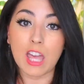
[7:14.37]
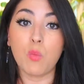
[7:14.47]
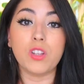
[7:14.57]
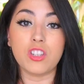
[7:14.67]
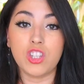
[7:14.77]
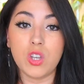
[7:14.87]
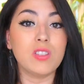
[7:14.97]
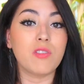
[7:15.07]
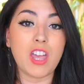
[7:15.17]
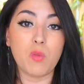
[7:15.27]
They want to
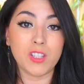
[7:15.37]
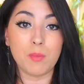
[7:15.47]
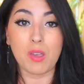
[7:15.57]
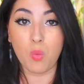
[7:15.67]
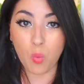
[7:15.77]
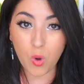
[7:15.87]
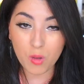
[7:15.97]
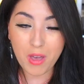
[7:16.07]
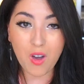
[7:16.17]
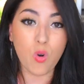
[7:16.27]
choose if they want to be
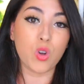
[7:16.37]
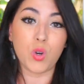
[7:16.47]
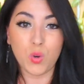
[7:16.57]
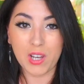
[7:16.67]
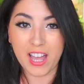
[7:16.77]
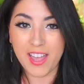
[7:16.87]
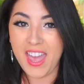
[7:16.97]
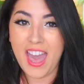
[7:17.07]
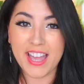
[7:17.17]
warmer or cooler.